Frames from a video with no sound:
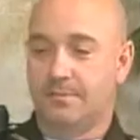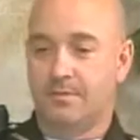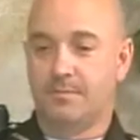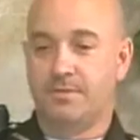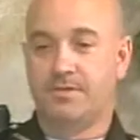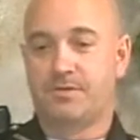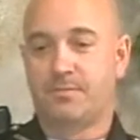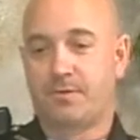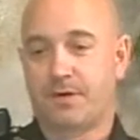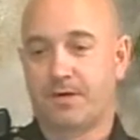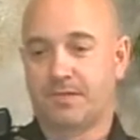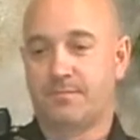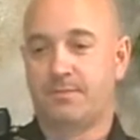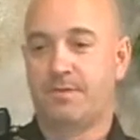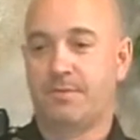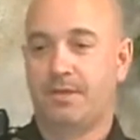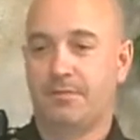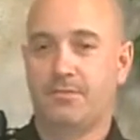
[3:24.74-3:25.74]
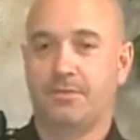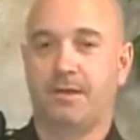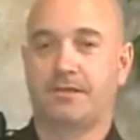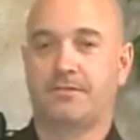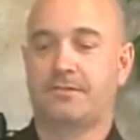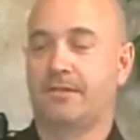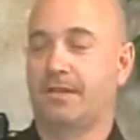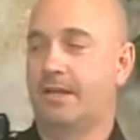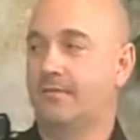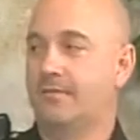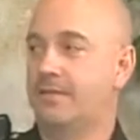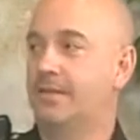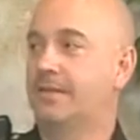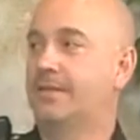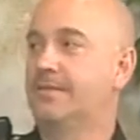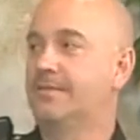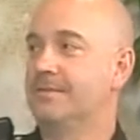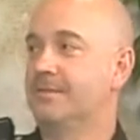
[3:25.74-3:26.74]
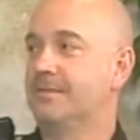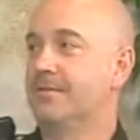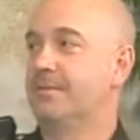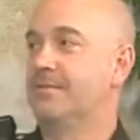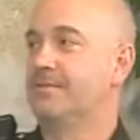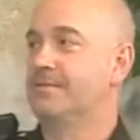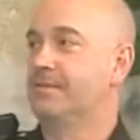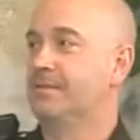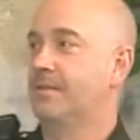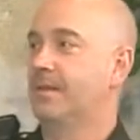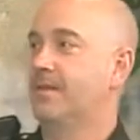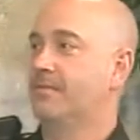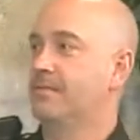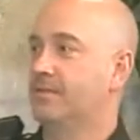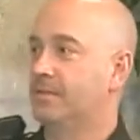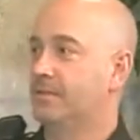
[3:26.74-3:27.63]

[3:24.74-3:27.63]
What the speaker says: be surprised how many people actually have chickens here in Anderson Township.